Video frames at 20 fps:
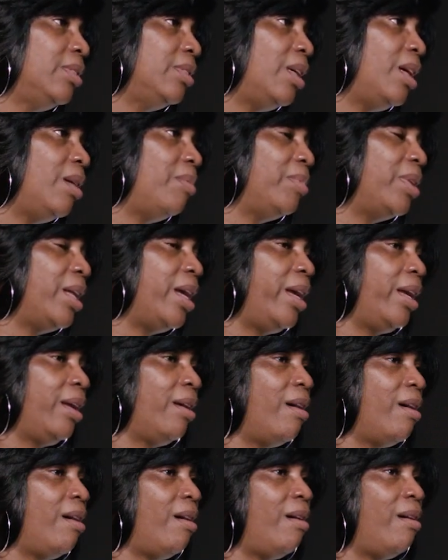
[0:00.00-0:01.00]
I'm like,
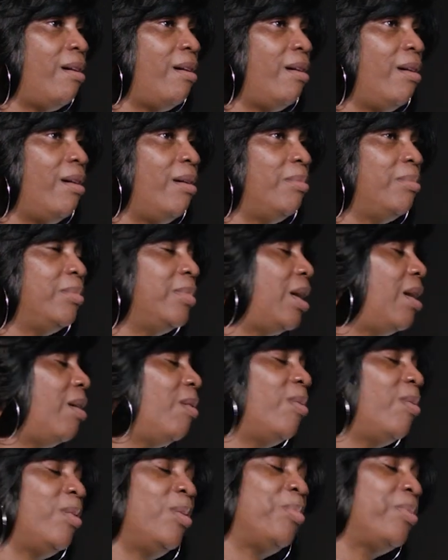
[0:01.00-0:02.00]
I
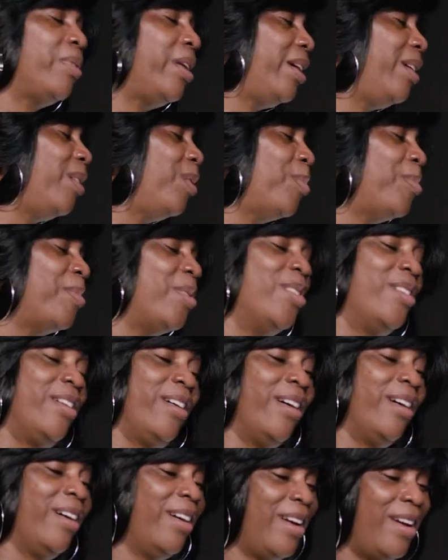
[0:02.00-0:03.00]
don't want to play here no
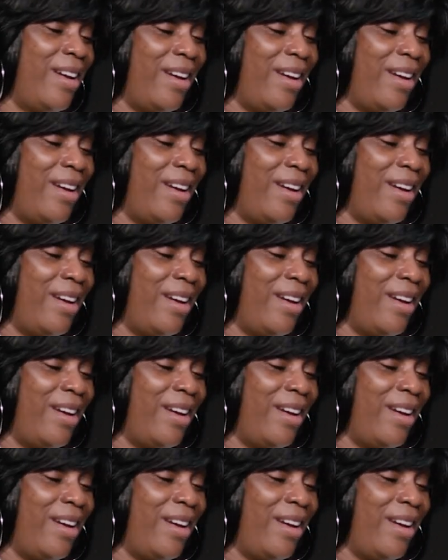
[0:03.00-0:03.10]
more.